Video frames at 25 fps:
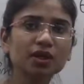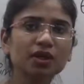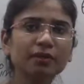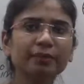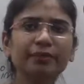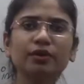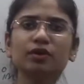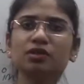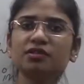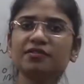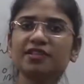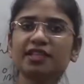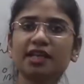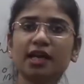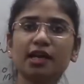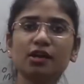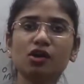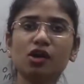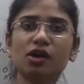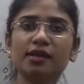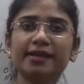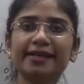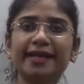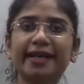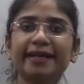because we
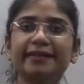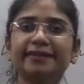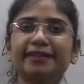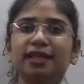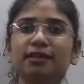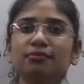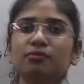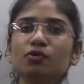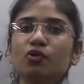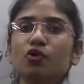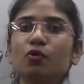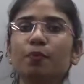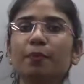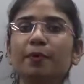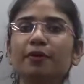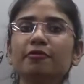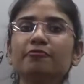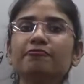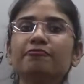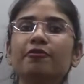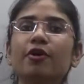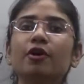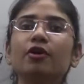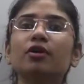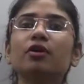cannot let them open
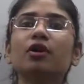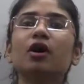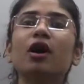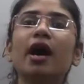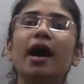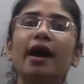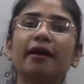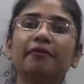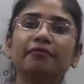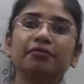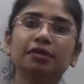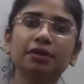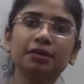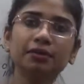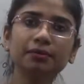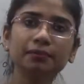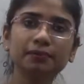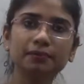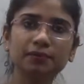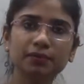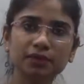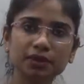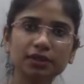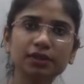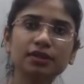forever.
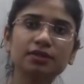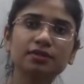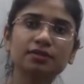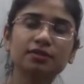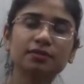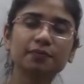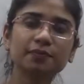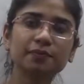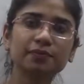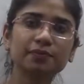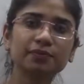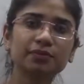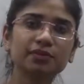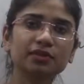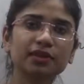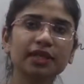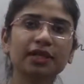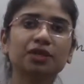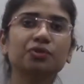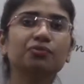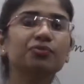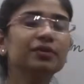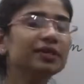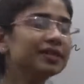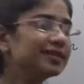Yes,
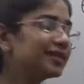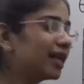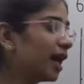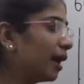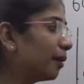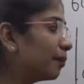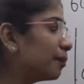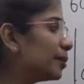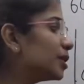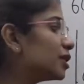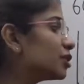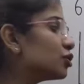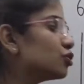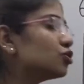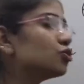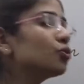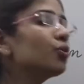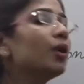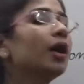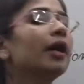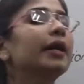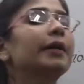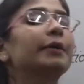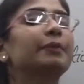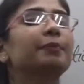that will damage to
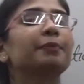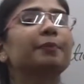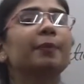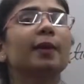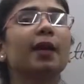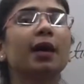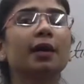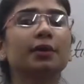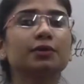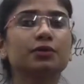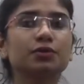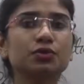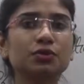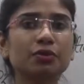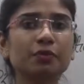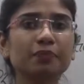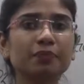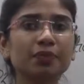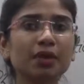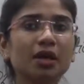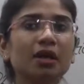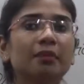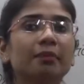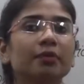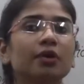our plant,
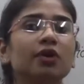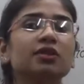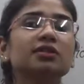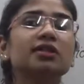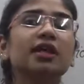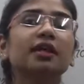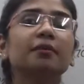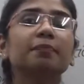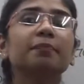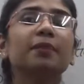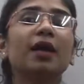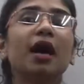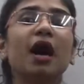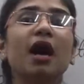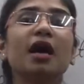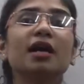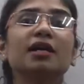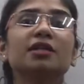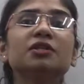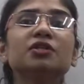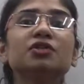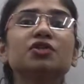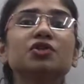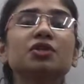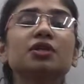because our
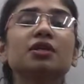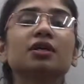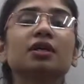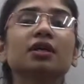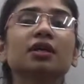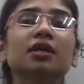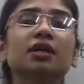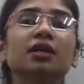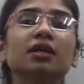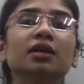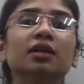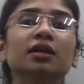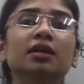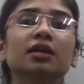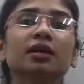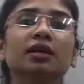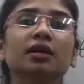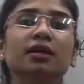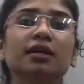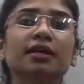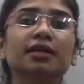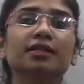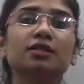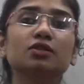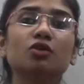plant
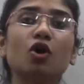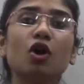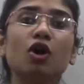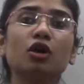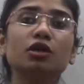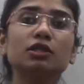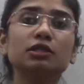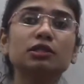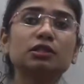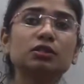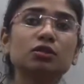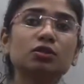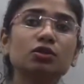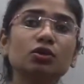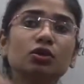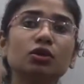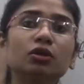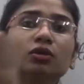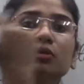is also